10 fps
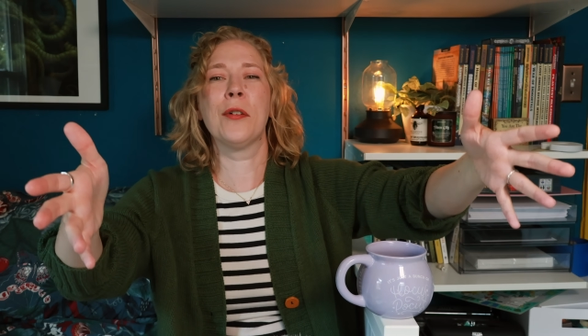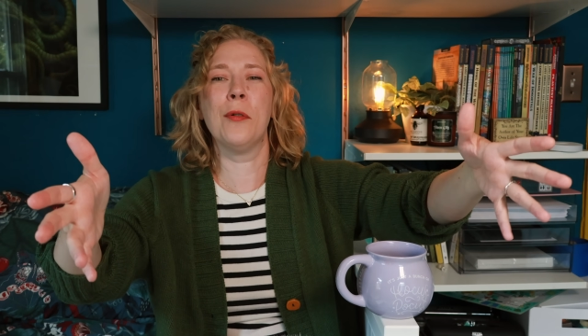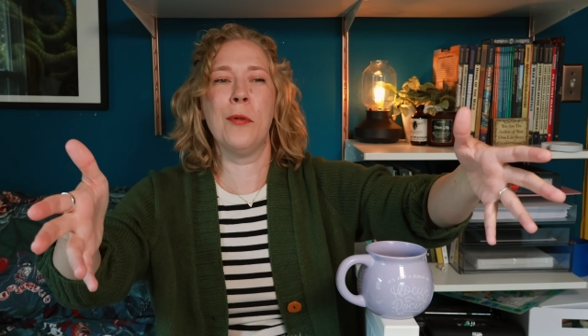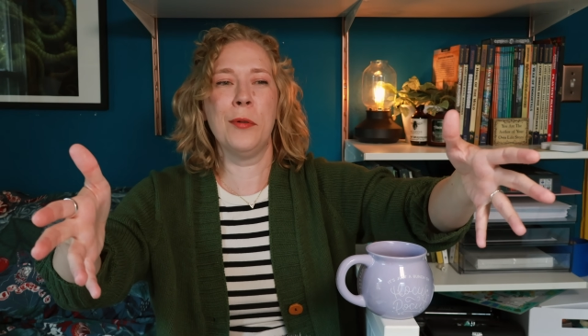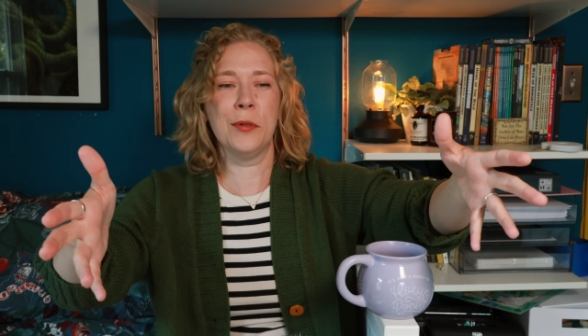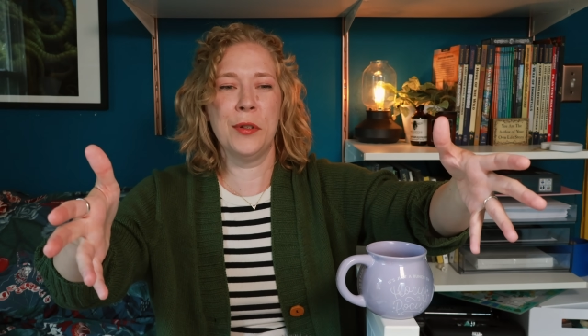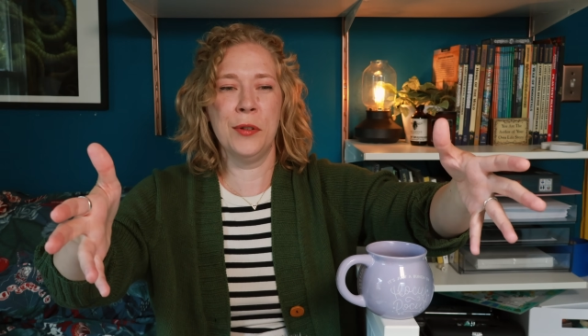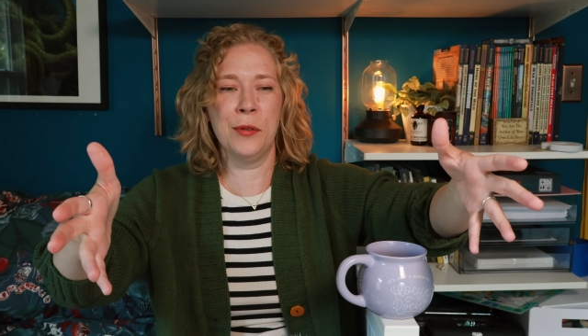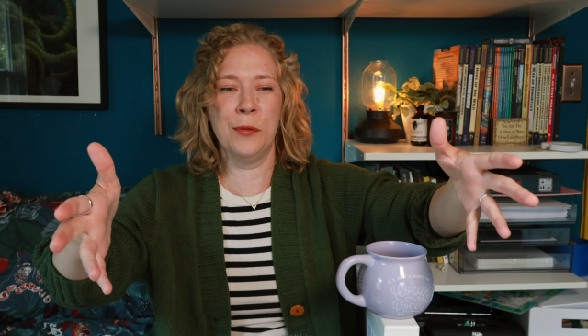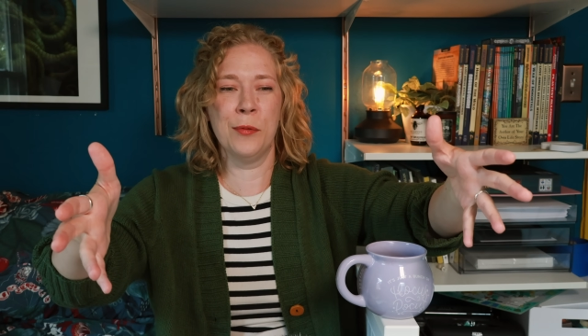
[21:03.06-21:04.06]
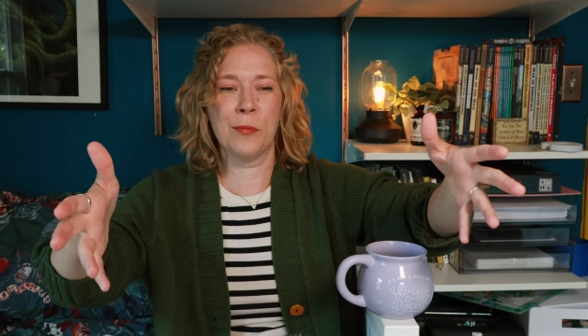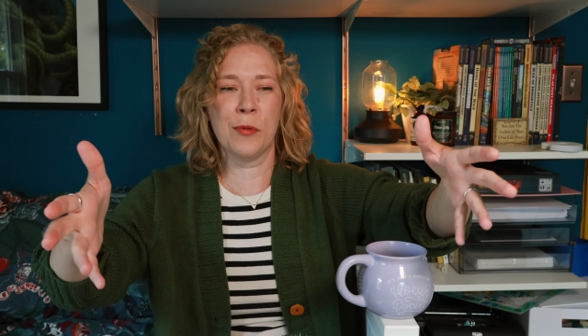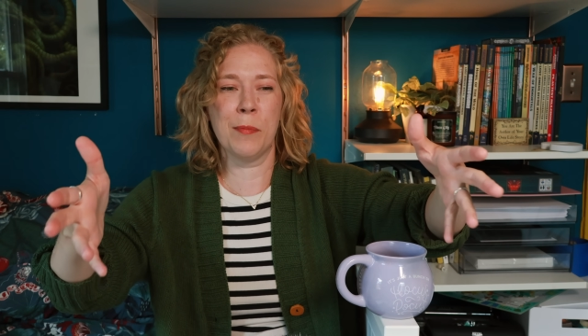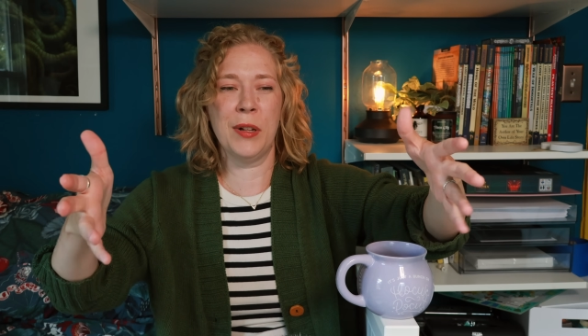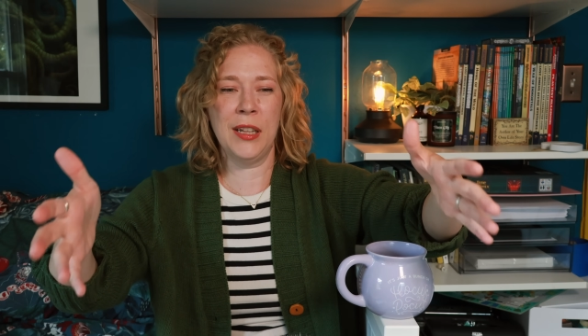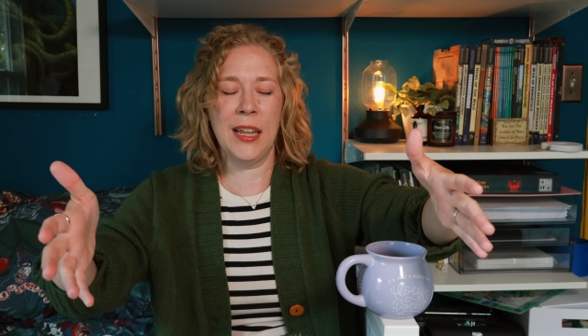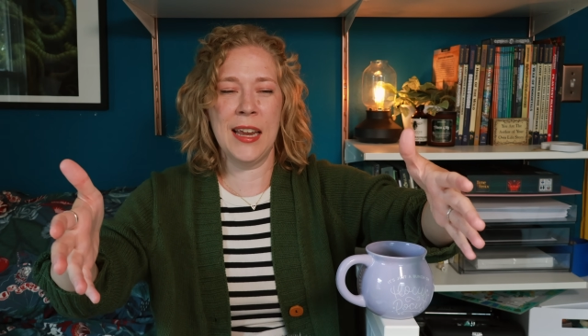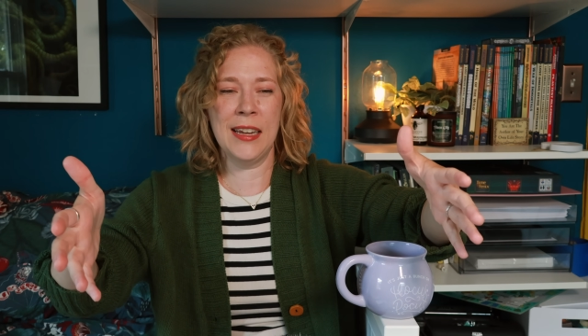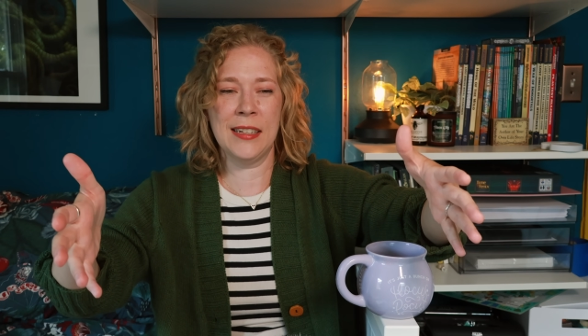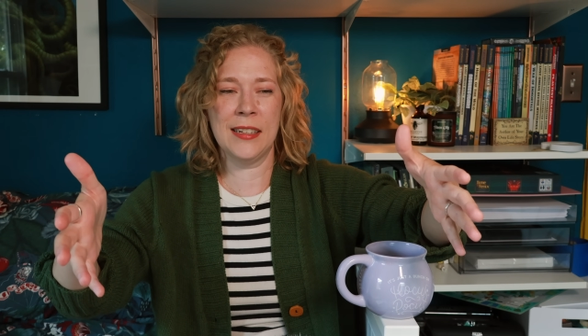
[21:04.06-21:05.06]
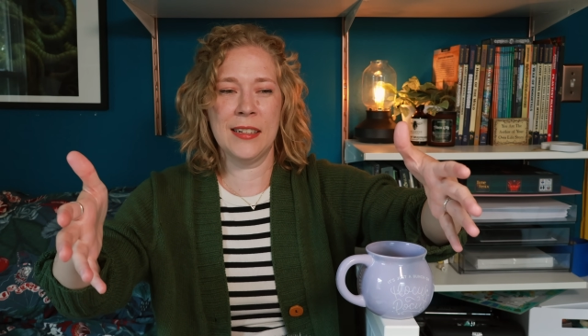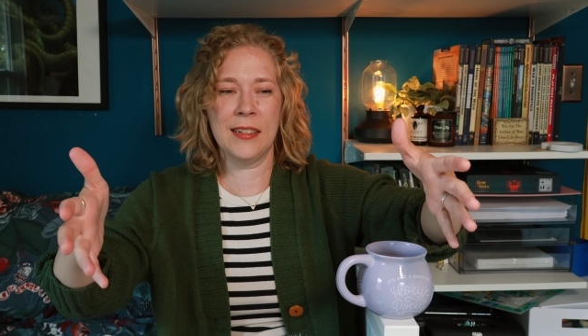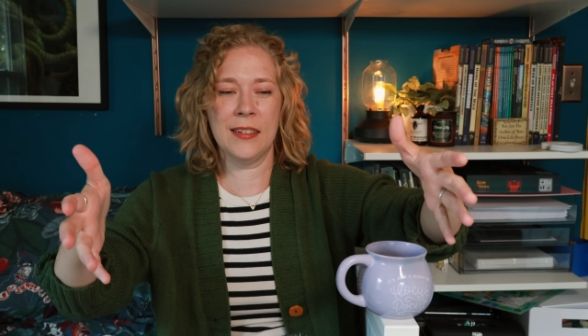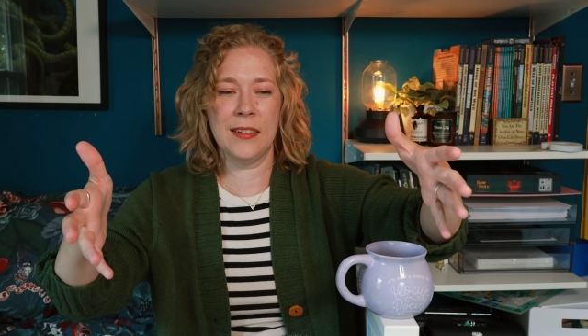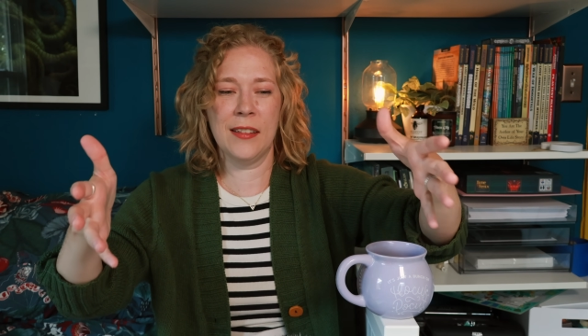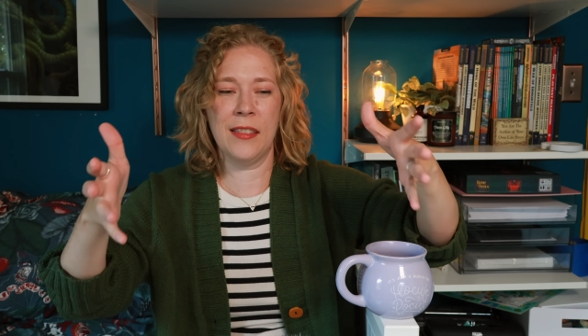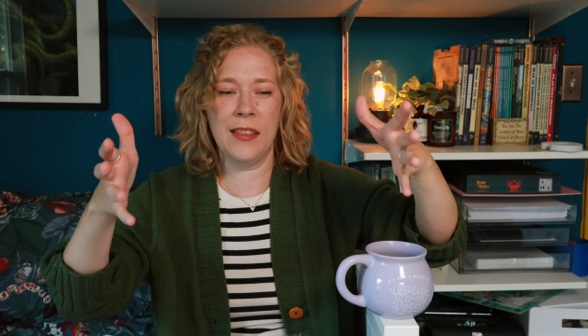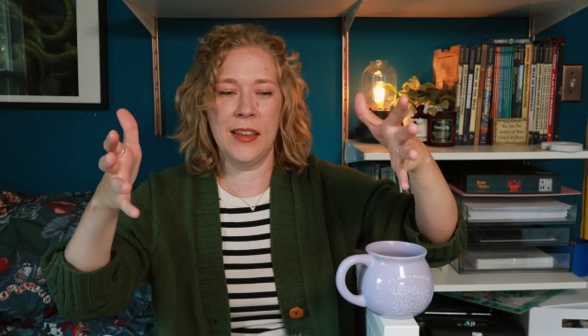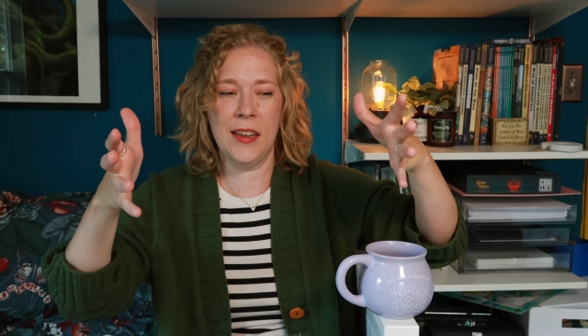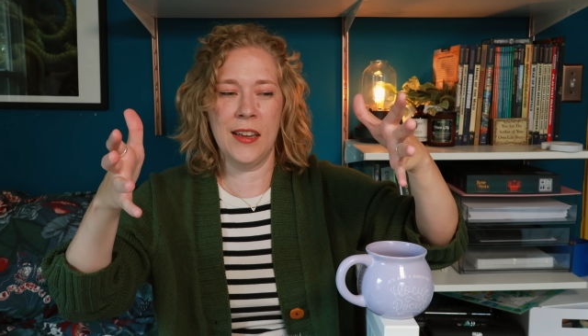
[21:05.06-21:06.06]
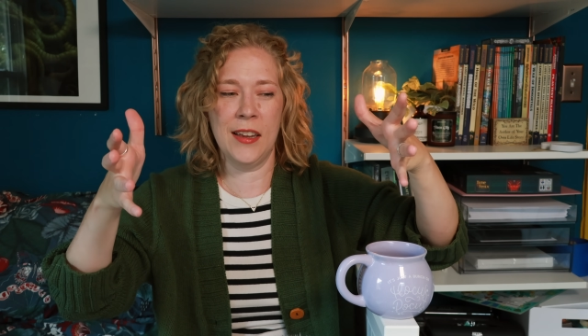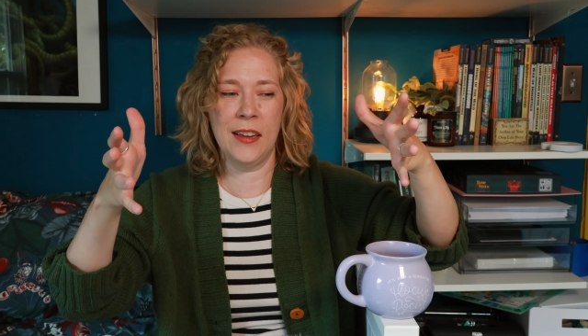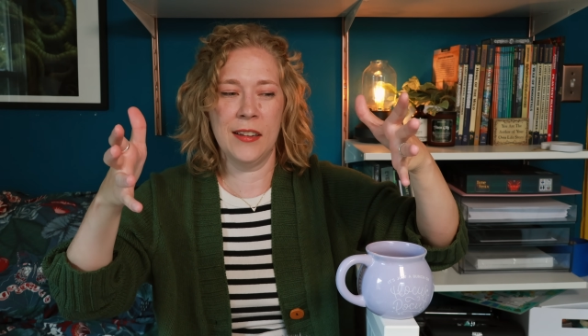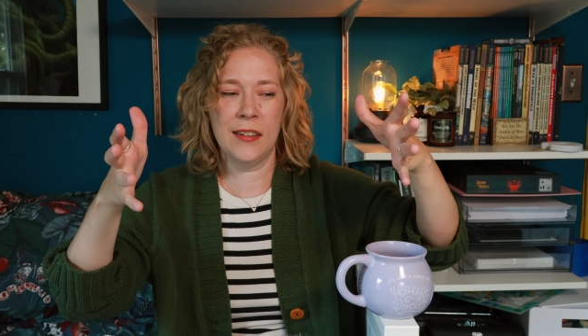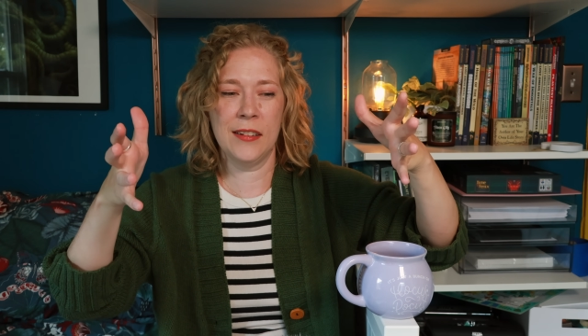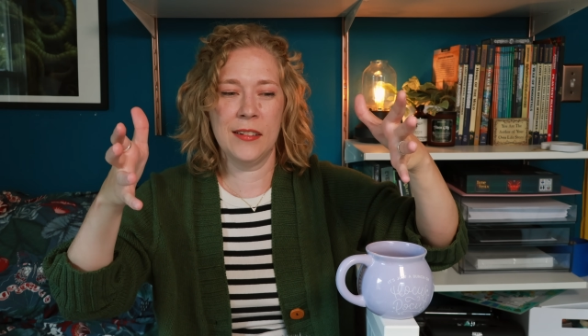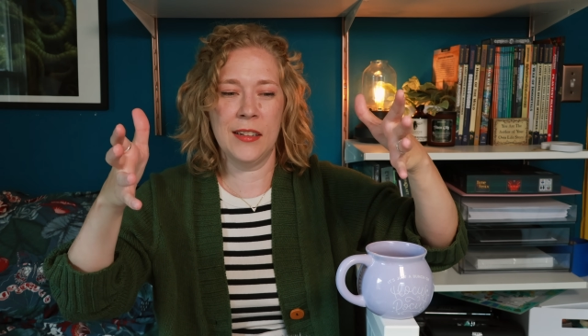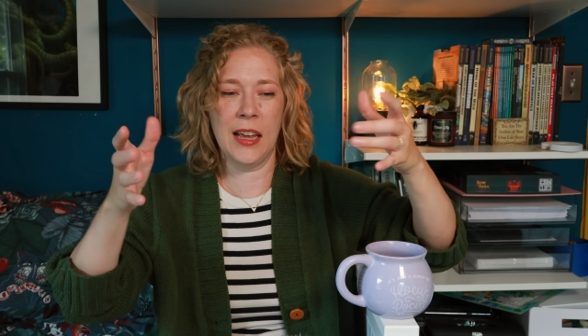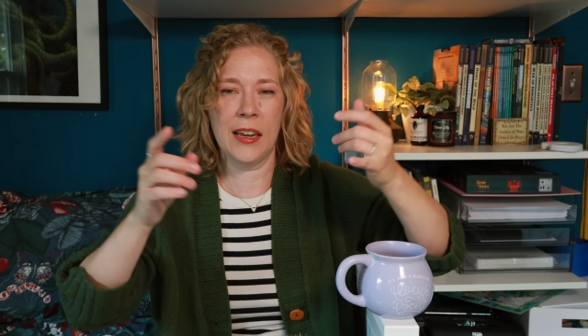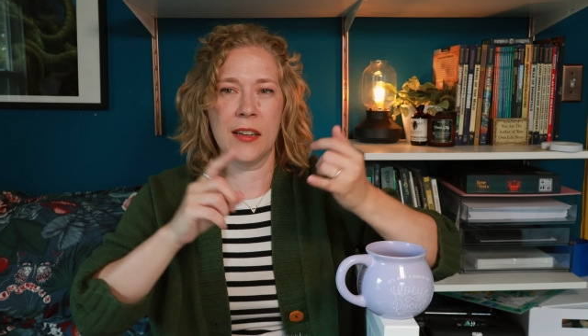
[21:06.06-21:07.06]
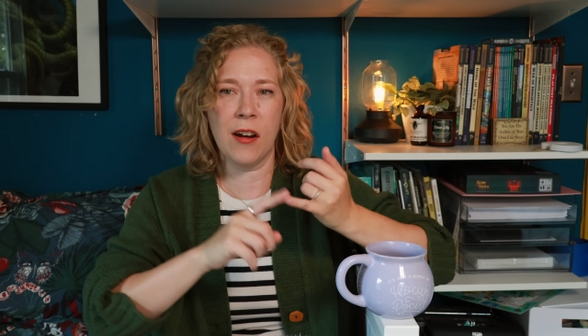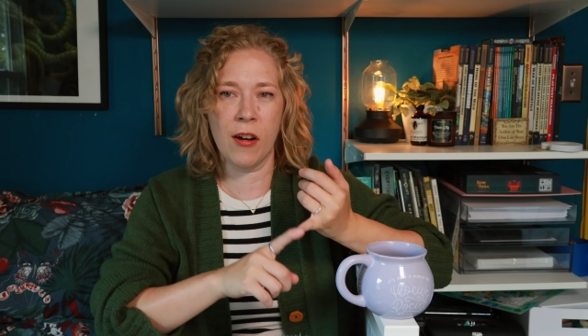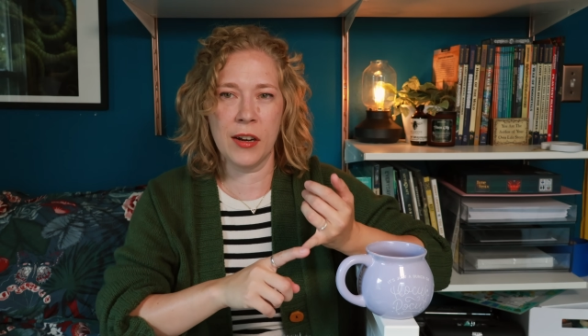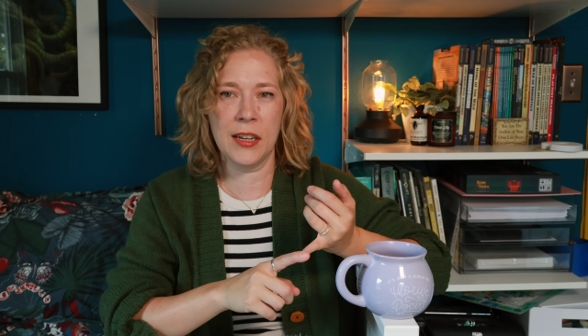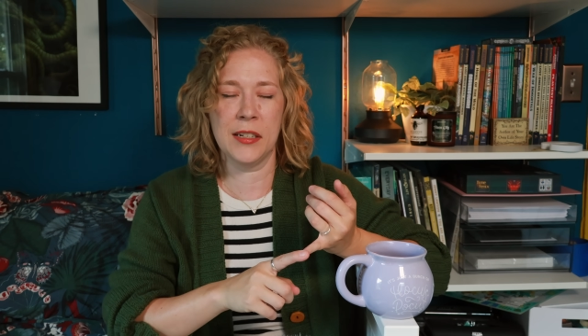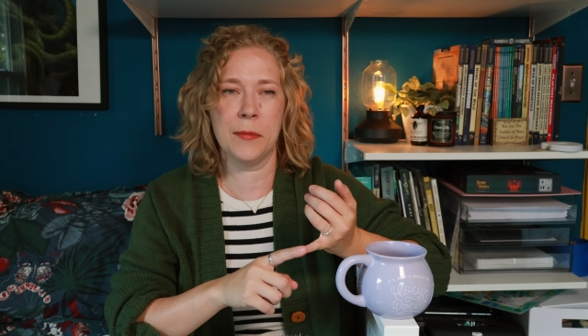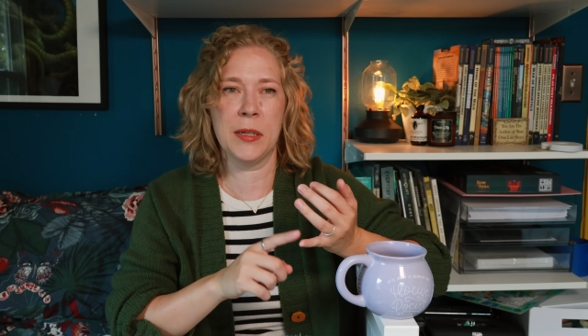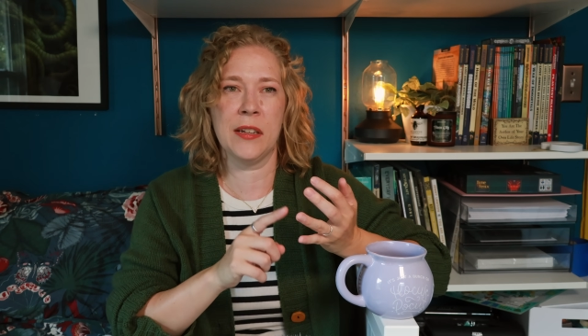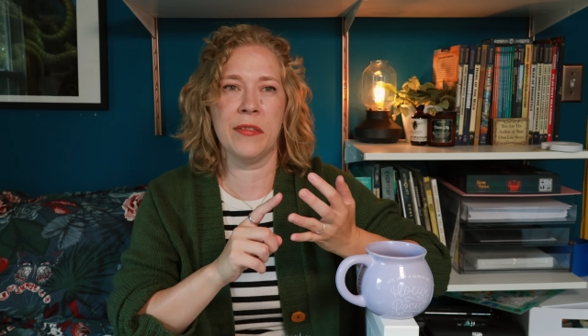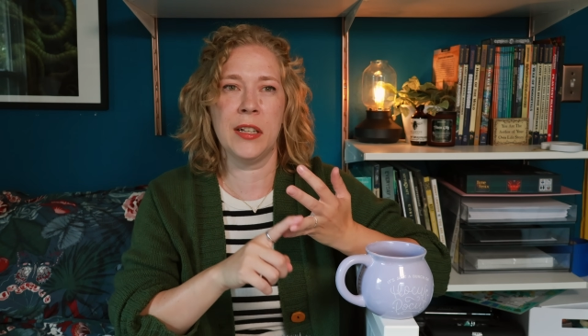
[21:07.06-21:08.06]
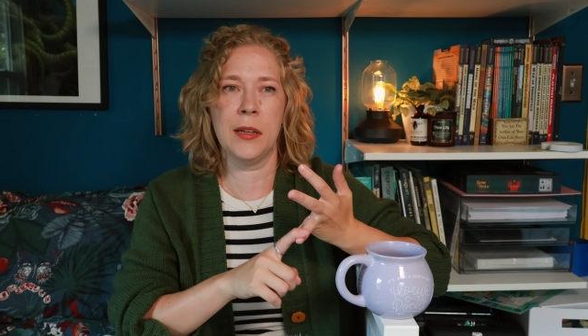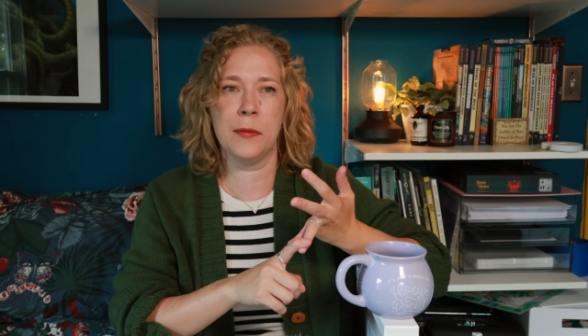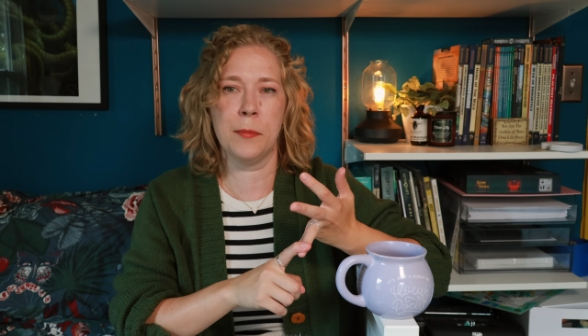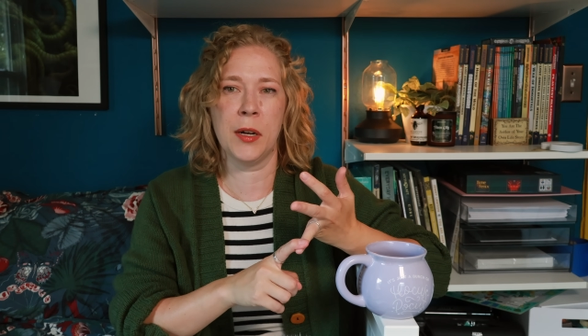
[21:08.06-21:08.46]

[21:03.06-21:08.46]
goal to replace the like cardigans specifically,